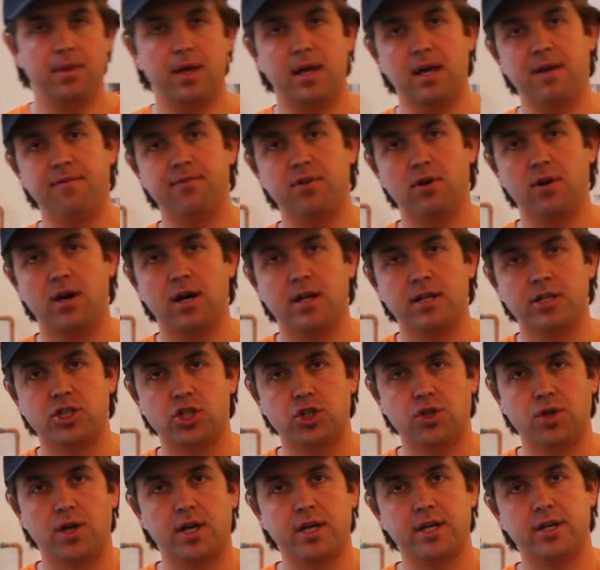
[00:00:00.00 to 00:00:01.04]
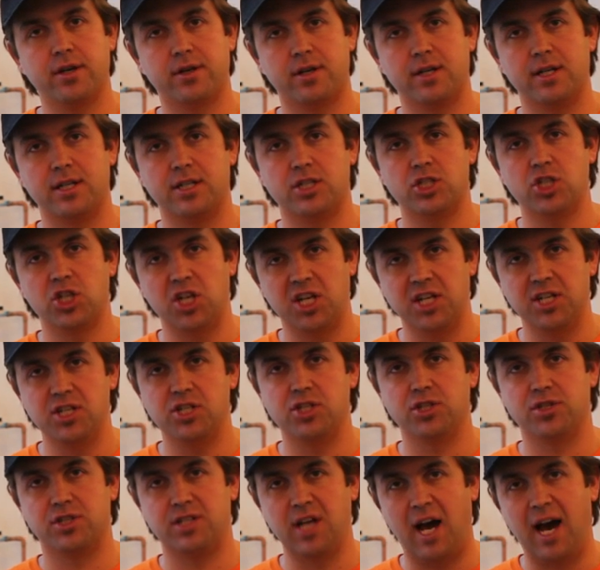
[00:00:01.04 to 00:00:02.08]
if you're on a truck, you're going to
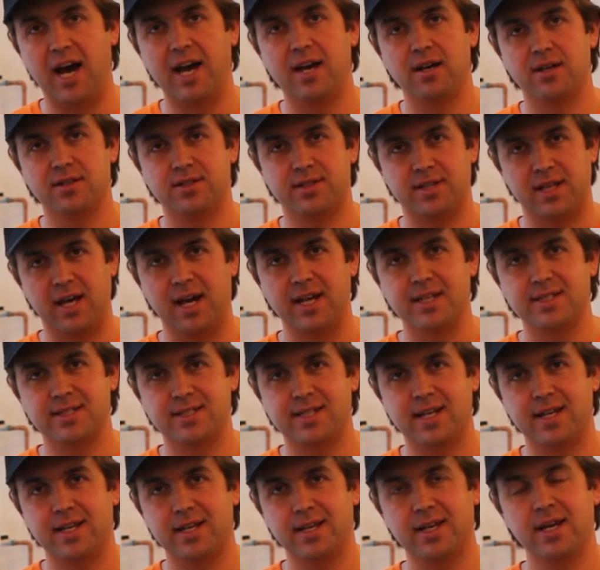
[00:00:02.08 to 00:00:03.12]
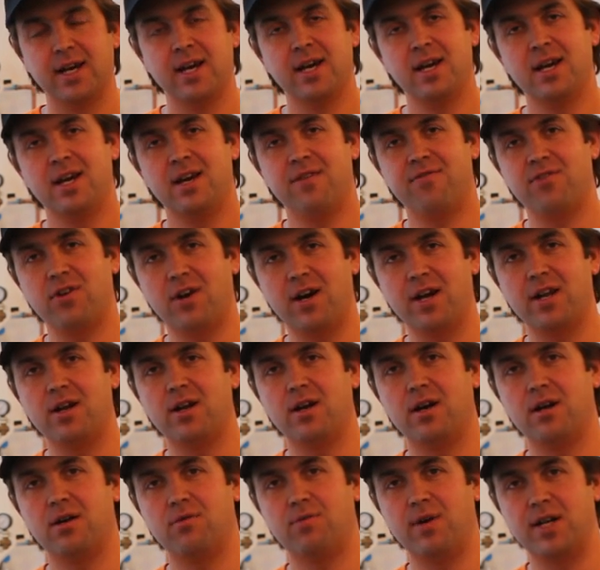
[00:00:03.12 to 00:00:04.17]
change your dial to the ice setting. If you're at
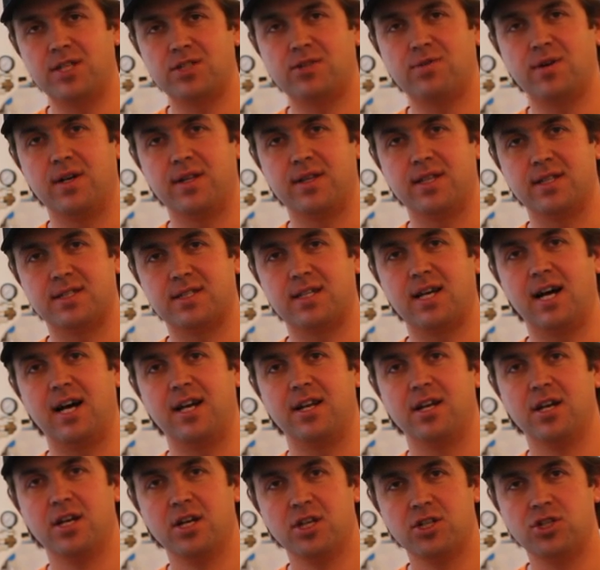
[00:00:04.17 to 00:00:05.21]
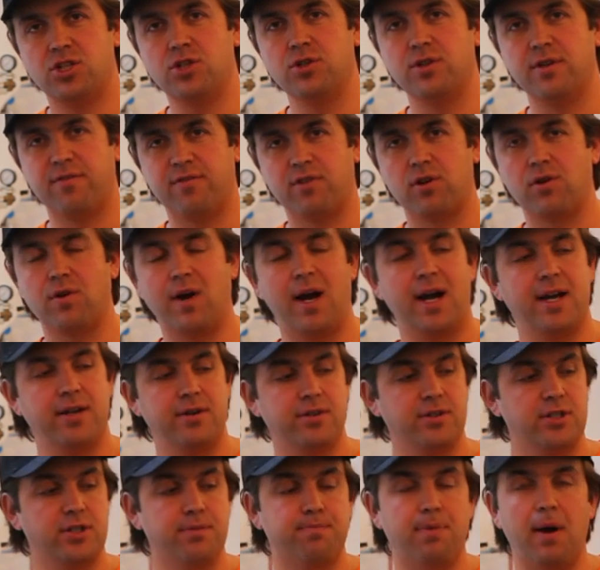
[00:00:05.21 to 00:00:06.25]
a restaurant that's got two different
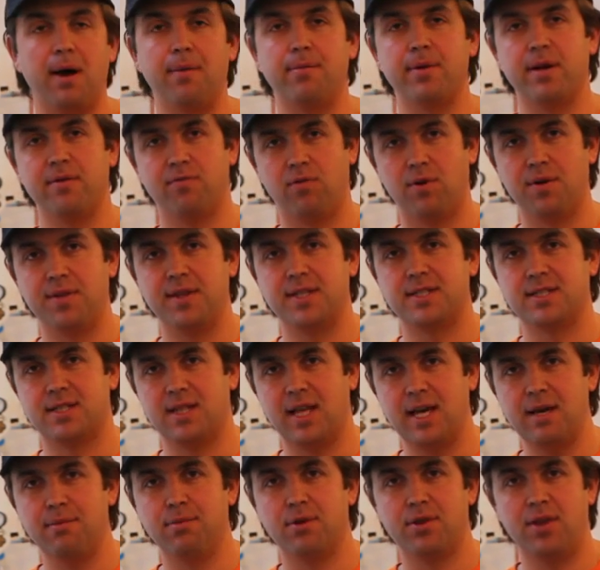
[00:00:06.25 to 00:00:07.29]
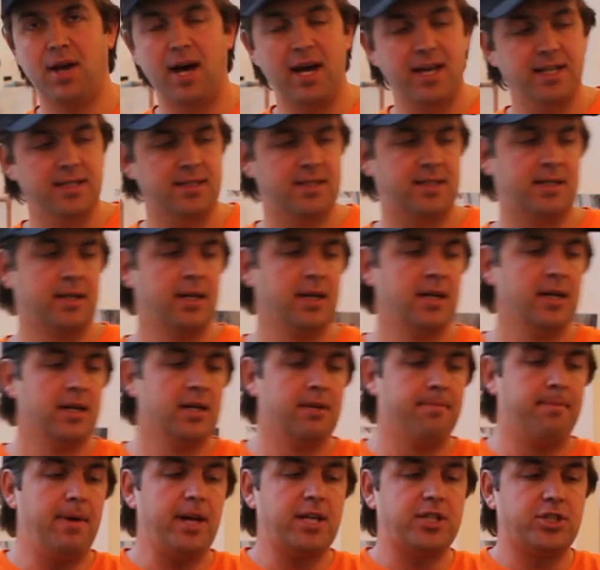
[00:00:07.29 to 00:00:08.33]
grinders, you probably have one that's labeled iced.
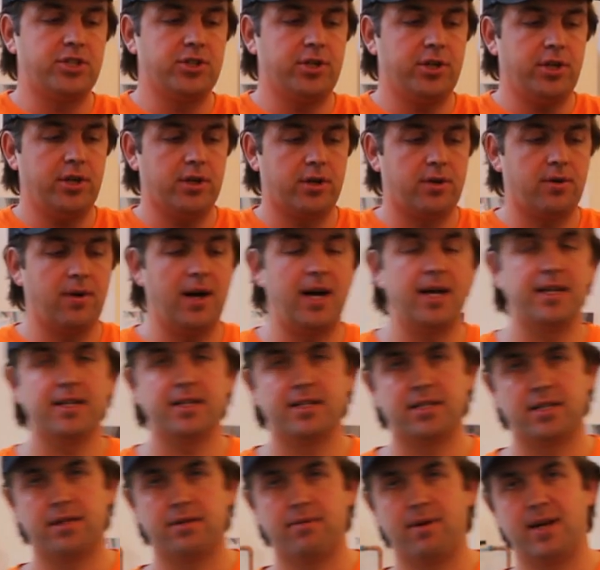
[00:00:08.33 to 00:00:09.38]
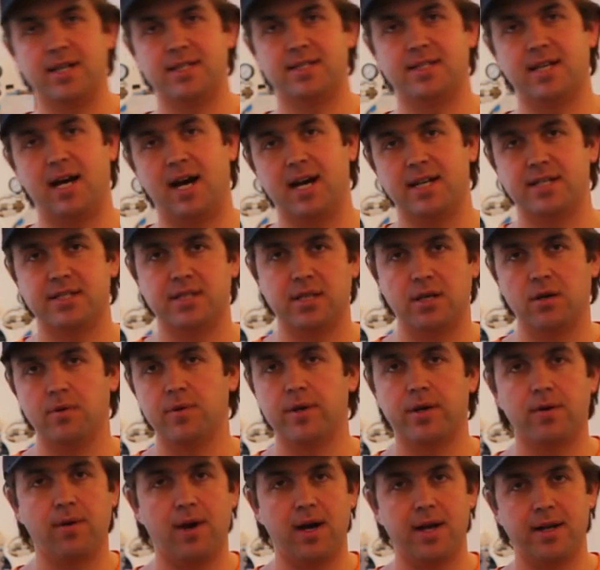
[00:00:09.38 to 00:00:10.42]
Make sure you're grinding to the right size though.
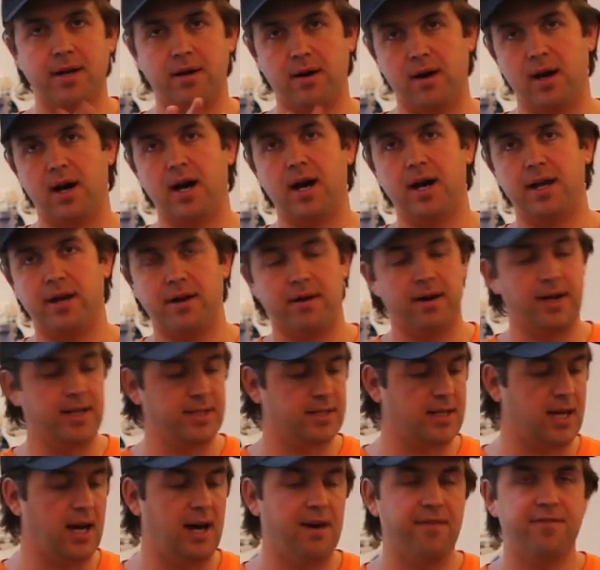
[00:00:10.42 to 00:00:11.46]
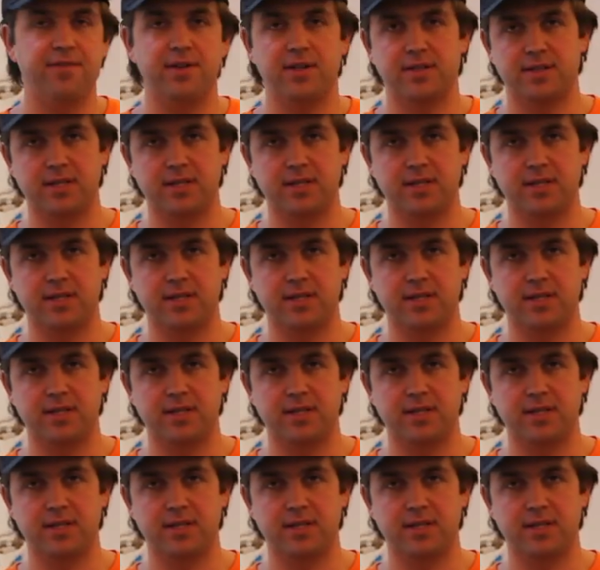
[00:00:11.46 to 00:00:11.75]
We grind our hot and our iced coffee